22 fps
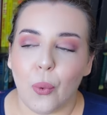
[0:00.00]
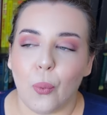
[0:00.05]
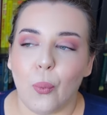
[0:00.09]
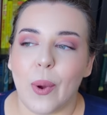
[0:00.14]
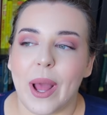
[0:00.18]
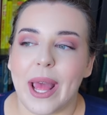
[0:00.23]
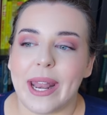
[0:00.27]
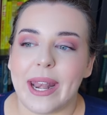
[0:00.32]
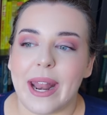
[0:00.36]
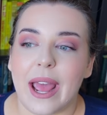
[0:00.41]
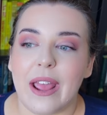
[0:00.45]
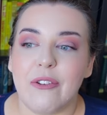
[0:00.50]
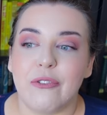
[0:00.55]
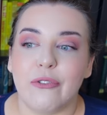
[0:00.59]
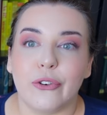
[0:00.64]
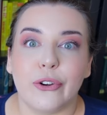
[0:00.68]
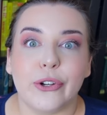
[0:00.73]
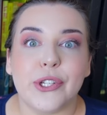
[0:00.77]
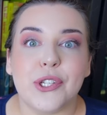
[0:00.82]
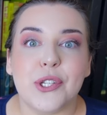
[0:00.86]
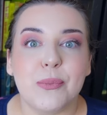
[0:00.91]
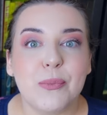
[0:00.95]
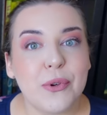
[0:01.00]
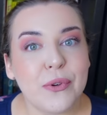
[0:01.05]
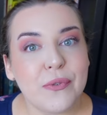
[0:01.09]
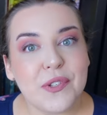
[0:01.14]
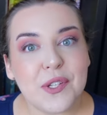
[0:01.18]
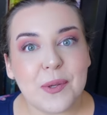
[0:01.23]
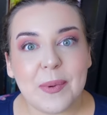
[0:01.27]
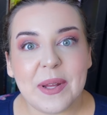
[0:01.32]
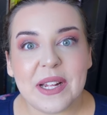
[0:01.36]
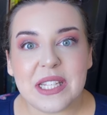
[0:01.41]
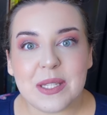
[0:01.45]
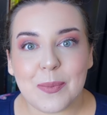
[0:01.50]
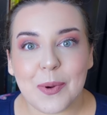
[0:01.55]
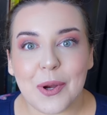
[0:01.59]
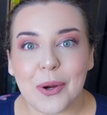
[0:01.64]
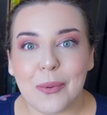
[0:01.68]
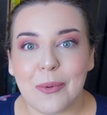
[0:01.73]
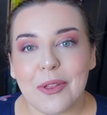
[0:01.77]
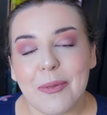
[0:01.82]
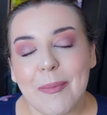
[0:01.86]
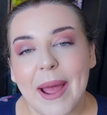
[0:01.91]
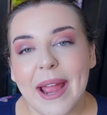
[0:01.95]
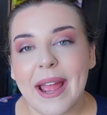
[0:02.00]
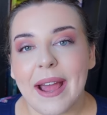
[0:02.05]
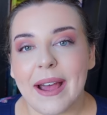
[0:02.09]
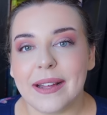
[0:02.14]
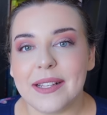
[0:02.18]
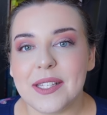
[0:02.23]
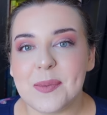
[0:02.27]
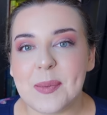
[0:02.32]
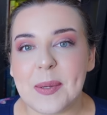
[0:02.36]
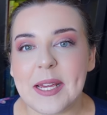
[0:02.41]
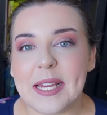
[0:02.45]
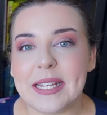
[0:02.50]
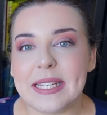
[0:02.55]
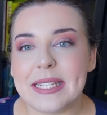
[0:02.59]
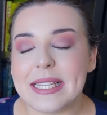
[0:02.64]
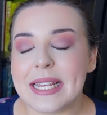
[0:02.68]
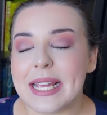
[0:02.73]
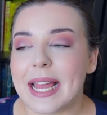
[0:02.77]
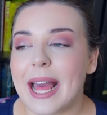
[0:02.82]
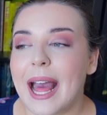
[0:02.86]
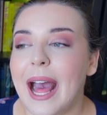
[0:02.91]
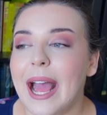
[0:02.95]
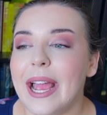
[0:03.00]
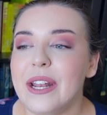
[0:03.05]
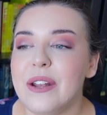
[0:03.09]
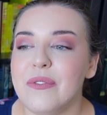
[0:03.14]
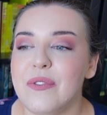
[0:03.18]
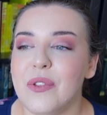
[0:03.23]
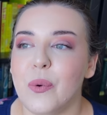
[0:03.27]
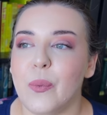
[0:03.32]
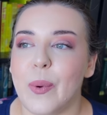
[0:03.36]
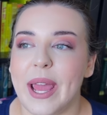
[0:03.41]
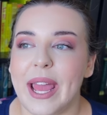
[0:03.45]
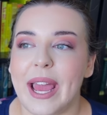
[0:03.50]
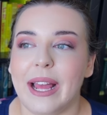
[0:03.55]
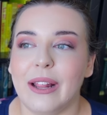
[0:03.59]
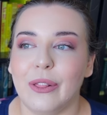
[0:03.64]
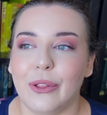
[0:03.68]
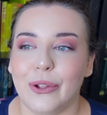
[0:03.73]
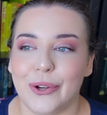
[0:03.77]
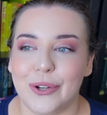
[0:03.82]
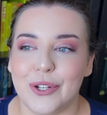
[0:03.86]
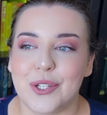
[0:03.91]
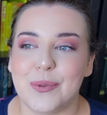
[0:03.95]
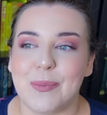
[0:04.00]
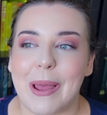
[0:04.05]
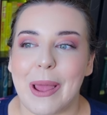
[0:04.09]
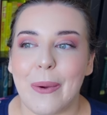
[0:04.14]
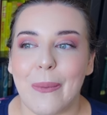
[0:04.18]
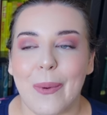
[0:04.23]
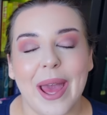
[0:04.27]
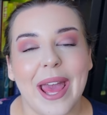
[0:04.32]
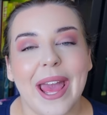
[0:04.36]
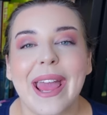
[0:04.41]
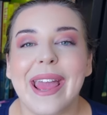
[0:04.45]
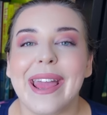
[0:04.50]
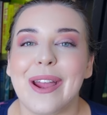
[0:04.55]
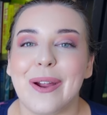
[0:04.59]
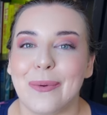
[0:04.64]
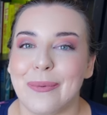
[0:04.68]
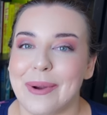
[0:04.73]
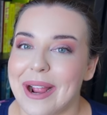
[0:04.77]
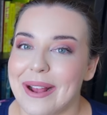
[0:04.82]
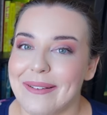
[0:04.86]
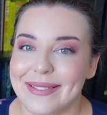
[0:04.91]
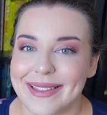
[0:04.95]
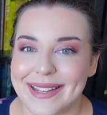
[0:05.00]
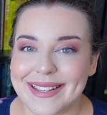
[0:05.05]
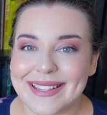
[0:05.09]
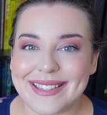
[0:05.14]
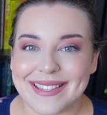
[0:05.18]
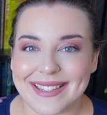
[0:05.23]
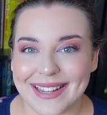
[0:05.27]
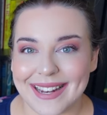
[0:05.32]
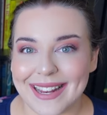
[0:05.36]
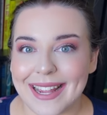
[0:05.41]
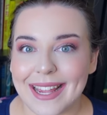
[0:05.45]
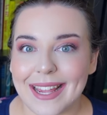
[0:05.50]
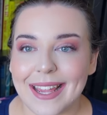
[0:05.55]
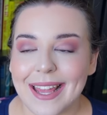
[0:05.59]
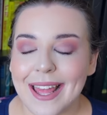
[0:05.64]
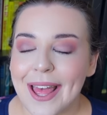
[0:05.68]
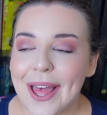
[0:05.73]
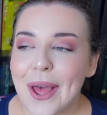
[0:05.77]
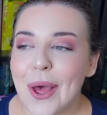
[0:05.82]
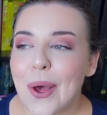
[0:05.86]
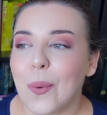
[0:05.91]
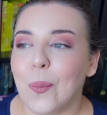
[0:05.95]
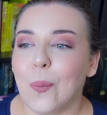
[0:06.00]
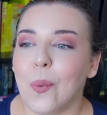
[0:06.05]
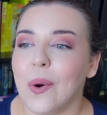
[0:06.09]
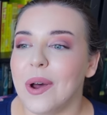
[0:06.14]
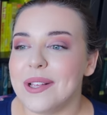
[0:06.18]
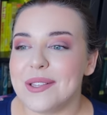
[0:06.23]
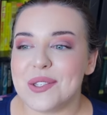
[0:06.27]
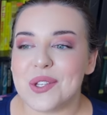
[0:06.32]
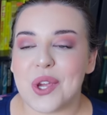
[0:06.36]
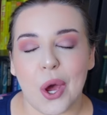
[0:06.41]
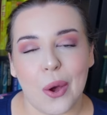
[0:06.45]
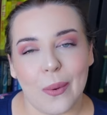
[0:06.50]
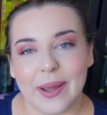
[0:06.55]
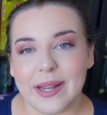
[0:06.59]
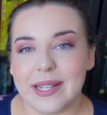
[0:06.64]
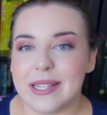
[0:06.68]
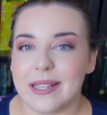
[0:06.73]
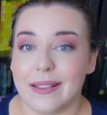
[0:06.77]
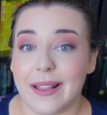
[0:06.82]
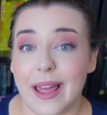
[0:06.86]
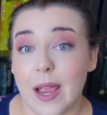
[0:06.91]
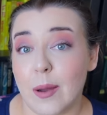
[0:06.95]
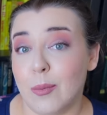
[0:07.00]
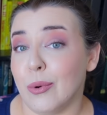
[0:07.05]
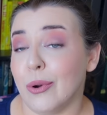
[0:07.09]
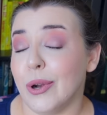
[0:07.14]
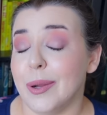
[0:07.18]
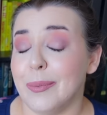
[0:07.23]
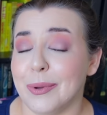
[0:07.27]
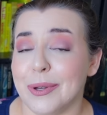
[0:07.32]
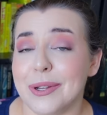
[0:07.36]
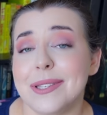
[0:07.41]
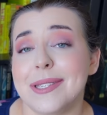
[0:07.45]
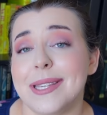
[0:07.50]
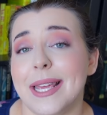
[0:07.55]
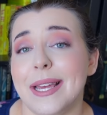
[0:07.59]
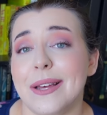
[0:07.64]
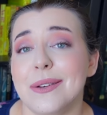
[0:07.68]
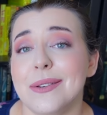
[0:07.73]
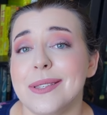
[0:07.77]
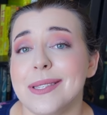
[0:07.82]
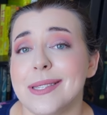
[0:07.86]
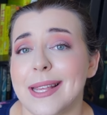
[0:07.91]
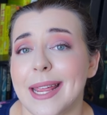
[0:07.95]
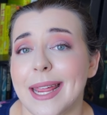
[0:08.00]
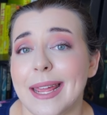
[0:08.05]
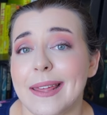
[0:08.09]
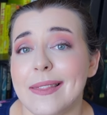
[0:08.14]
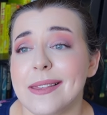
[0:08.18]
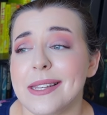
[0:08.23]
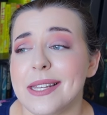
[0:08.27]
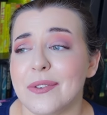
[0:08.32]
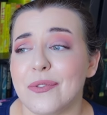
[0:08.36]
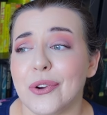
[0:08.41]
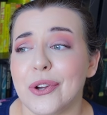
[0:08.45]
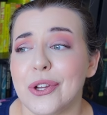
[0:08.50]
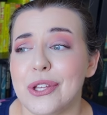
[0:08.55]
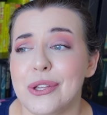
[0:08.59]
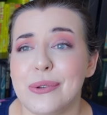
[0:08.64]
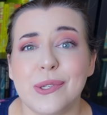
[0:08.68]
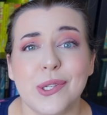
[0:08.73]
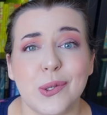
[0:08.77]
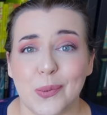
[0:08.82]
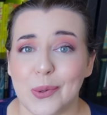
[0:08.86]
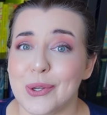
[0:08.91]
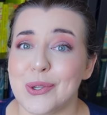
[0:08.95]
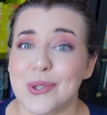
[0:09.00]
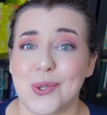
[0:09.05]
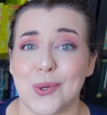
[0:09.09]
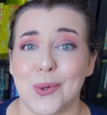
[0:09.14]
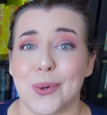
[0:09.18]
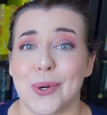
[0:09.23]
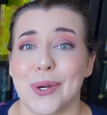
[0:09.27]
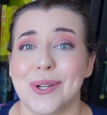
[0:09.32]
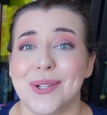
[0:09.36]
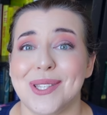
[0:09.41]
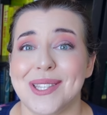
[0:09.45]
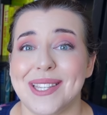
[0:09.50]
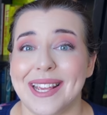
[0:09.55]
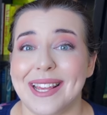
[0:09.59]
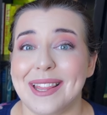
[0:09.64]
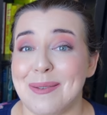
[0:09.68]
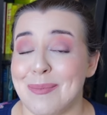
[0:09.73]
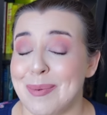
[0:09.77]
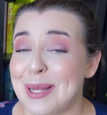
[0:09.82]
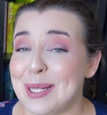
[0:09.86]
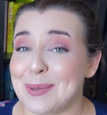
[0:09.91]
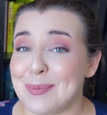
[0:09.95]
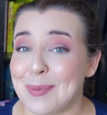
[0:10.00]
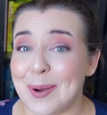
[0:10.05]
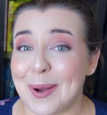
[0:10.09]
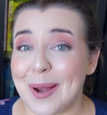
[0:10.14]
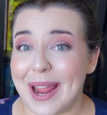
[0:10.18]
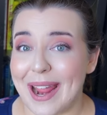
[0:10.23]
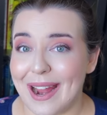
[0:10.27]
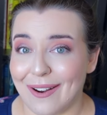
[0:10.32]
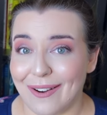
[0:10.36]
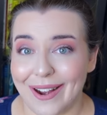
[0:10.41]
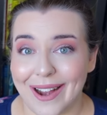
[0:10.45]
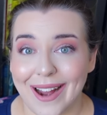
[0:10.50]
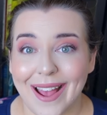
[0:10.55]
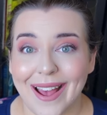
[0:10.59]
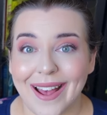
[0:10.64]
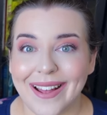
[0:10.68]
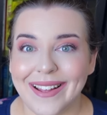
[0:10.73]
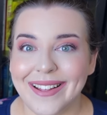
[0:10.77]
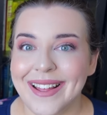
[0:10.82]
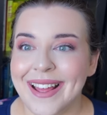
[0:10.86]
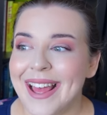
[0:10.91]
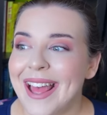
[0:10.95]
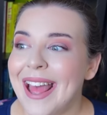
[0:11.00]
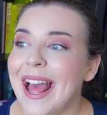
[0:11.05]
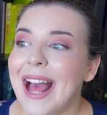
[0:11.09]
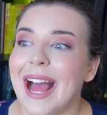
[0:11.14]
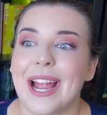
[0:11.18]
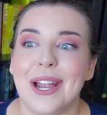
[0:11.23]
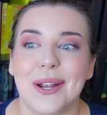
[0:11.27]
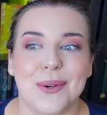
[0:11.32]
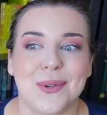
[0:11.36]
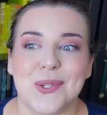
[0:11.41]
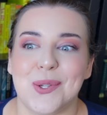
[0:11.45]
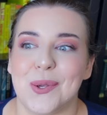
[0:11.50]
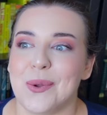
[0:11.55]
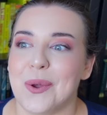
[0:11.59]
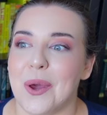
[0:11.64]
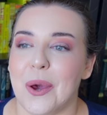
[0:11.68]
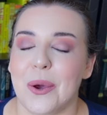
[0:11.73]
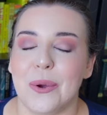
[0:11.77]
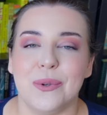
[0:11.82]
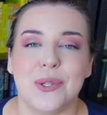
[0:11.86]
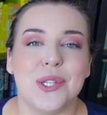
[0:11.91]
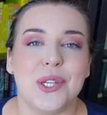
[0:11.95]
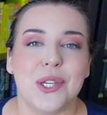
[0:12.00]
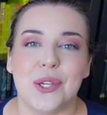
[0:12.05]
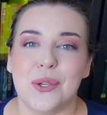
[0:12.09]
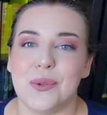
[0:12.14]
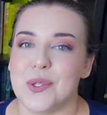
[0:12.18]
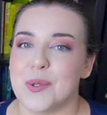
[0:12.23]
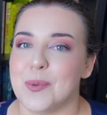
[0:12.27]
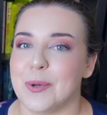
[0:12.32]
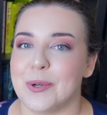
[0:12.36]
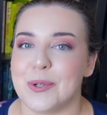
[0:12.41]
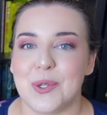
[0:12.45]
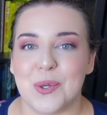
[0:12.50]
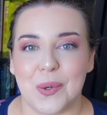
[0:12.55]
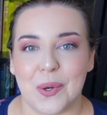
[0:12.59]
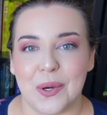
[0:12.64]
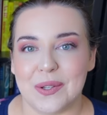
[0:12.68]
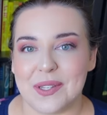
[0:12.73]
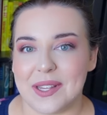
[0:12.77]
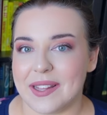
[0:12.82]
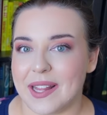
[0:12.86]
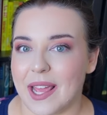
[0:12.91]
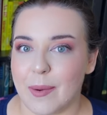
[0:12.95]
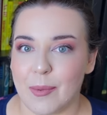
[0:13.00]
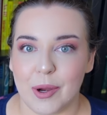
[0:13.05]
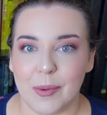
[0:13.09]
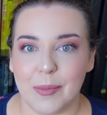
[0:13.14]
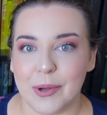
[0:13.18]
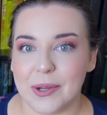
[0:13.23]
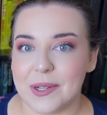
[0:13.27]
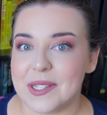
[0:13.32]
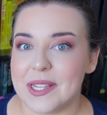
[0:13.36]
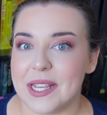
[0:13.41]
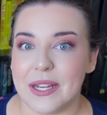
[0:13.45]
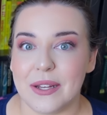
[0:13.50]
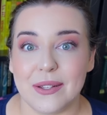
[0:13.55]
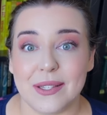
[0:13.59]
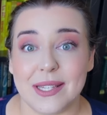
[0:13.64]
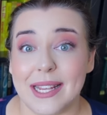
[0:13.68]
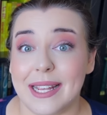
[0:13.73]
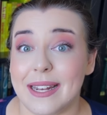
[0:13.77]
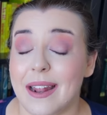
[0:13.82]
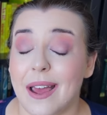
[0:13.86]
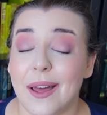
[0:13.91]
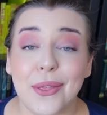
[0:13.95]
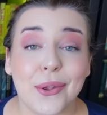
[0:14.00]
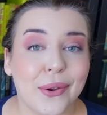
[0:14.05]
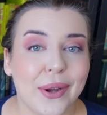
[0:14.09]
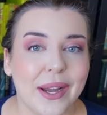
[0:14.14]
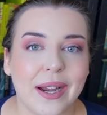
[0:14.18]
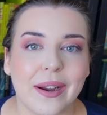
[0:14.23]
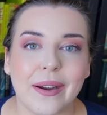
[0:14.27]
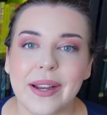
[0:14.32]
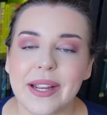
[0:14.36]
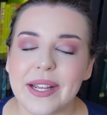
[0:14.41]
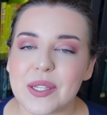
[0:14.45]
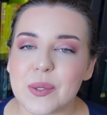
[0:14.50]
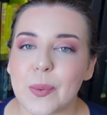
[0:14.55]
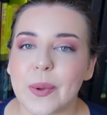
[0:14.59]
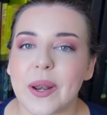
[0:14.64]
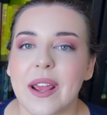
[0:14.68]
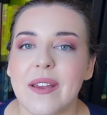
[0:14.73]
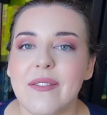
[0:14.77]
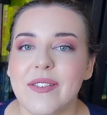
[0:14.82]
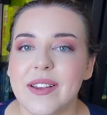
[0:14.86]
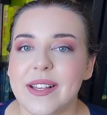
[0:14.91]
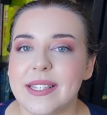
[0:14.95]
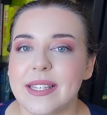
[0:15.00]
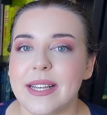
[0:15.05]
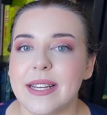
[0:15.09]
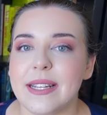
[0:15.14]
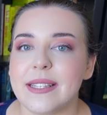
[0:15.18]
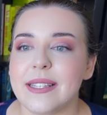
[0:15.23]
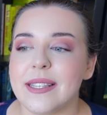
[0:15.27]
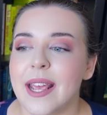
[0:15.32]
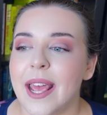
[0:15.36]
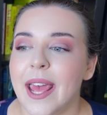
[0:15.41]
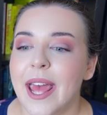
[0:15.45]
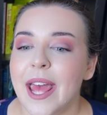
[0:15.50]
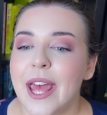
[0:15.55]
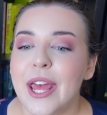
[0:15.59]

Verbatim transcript: When I first moved to Pittsburgh with my husband, kind of the way I learned my way around this city was going to library book sales and the different used bookstores in the Pittsburgh area. I also go to used bookstores and library book sales in other areas when I visit.